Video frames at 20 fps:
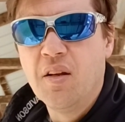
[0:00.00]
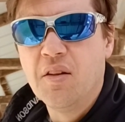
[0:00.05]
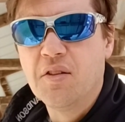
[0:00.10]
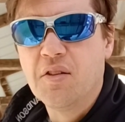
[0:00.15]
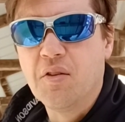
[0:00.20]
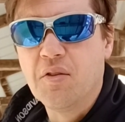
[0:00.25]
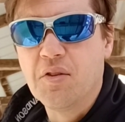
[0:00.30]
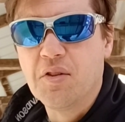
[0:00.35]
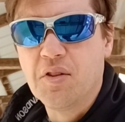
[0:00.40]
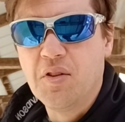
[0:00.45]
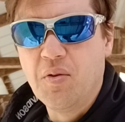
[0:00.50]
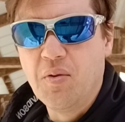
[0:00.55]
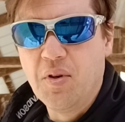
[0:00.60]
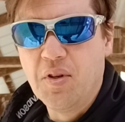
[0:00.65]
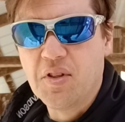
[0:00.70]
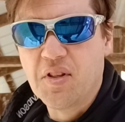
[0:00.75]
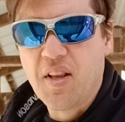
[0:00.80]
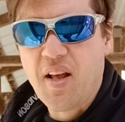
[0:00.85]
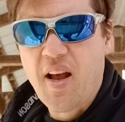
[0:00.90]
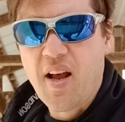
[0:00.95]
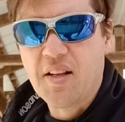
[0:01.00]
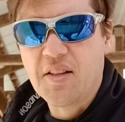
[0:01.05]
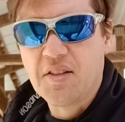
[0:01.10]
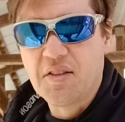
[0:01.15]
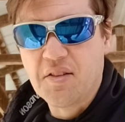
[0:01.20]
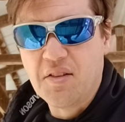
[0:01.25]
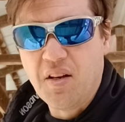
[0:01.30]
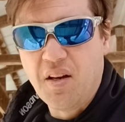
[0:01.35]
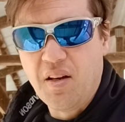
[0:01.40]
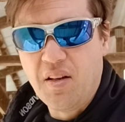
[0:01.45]
So as soon as that's
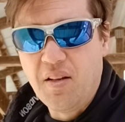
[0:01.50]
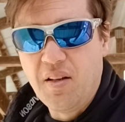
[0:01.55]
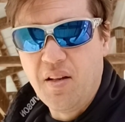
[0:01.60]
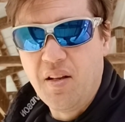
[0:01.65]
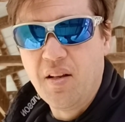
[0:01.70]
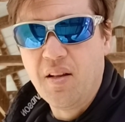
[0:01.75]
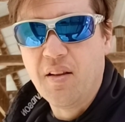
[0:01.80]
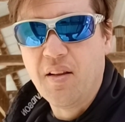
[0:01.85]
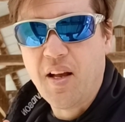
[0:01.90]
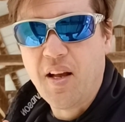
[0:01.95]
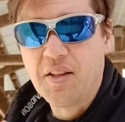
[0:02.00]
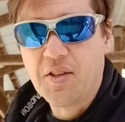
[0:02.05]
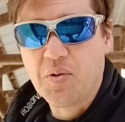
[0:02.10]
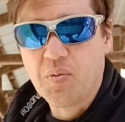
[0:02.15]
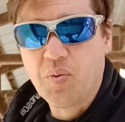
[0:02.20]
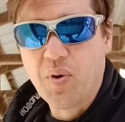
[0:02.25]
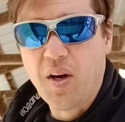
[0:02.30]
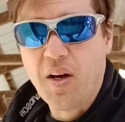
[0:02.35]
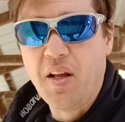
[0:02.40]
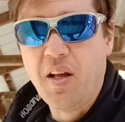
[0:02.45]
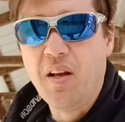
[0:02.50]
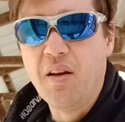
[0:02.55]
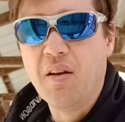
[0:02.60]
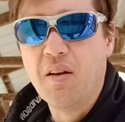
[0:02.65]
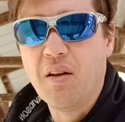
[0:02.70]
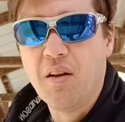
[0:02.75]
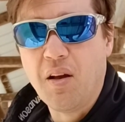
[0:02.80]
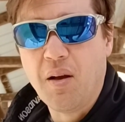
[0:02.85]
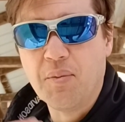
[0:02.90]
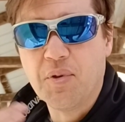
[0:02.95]
done, that's ready.
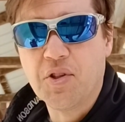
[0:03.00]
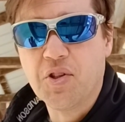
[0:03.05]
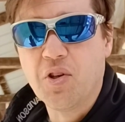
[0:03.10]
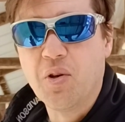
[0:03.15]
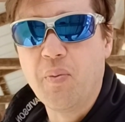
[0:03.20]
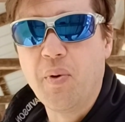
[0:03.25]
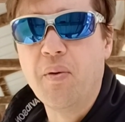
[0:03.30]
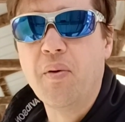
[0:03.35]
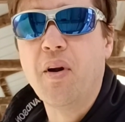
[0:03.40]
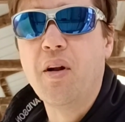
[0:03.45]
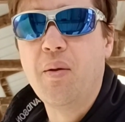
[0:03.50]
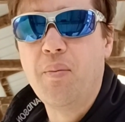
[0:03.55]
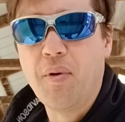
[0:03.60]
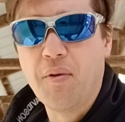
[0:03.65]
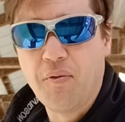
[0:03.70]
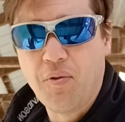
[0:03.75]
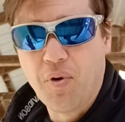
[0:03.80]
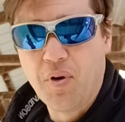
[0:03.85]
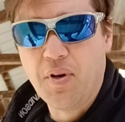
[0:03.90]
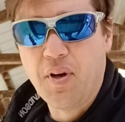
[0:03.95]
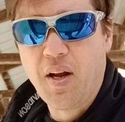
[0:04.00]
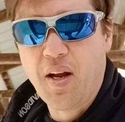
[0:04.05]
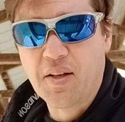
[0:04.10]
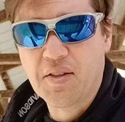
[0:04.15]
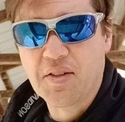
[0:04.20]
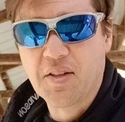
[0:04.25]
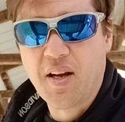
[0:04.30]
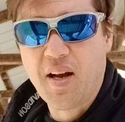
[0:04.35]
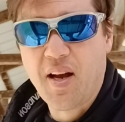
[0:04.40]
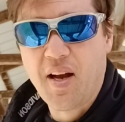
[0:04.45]
I'm sure it'll be ready before
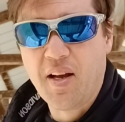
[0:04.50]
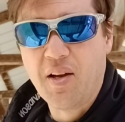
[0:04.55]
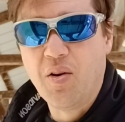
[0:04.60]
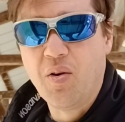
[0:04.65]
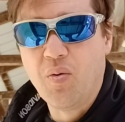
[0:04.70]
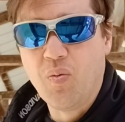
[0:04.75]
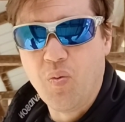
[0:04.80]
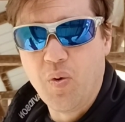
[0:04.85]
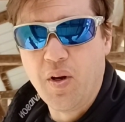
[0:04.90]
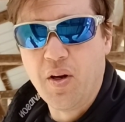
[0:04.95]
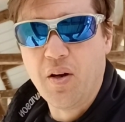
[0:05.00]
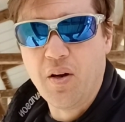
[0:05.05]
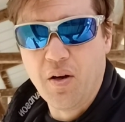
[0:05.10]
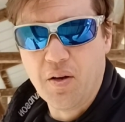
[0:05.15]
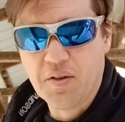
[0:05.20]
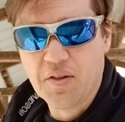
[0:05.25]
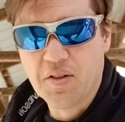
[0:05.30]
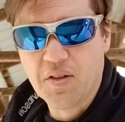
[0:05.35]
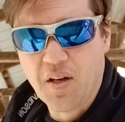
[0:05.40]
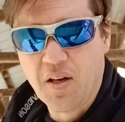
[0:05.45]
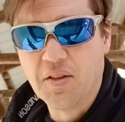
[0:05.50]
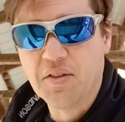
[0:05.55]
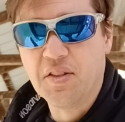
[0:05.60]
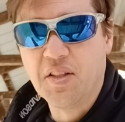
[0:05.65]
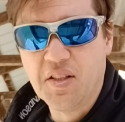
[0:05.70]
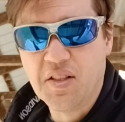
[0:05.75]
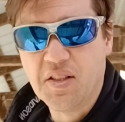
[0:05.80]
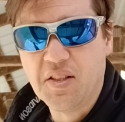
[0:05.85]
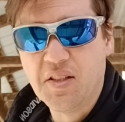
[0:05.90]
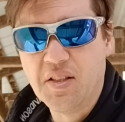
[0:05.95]
next coyote winter
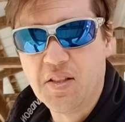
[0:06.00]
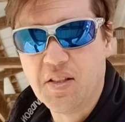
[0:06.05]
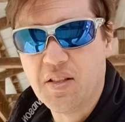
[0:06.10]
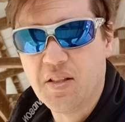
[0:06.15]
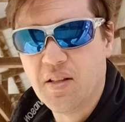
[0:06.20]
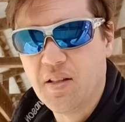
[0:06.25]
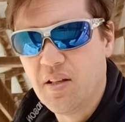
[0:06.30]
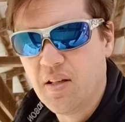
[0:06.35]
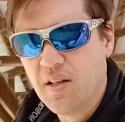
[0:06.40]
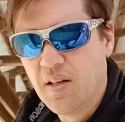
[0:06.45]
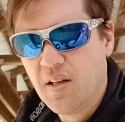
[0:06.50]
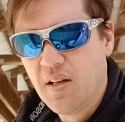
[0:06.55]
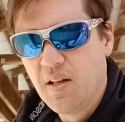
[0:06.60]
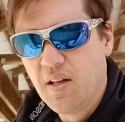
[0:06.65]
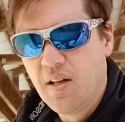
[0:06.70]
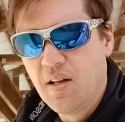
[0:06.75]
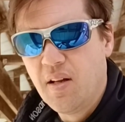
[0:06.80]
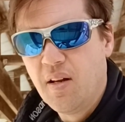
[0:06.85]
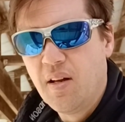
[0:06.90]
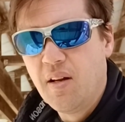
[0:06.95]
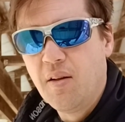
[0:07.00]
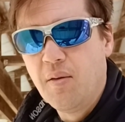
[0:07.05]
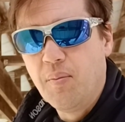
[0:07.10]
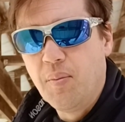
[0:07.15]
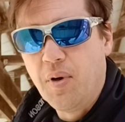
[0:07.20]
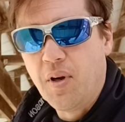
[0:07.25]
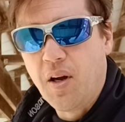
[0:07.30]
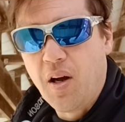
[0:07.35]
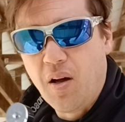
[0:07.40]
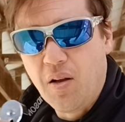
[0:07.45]
hunting season.
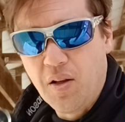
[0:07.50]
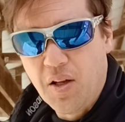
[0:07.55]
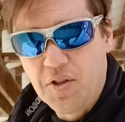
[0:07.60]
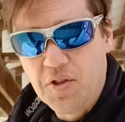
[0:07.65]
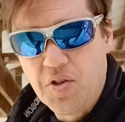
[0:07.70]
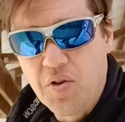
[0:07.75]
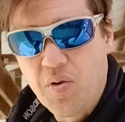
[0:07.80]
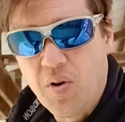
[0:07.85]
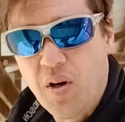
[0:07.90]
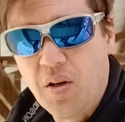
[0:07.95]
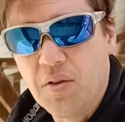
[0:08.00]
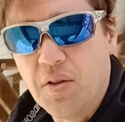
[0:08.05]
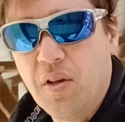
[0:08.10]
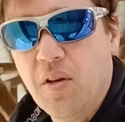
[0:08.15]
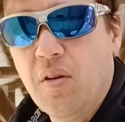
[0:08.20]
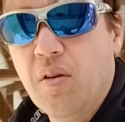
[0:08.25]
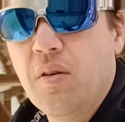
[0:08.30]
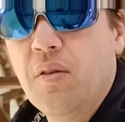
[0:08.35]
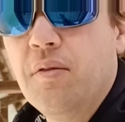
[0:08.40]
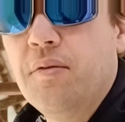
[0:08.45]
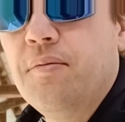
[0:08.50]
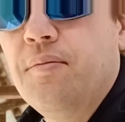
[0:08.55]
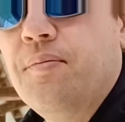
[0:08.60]
But I'll let you all know.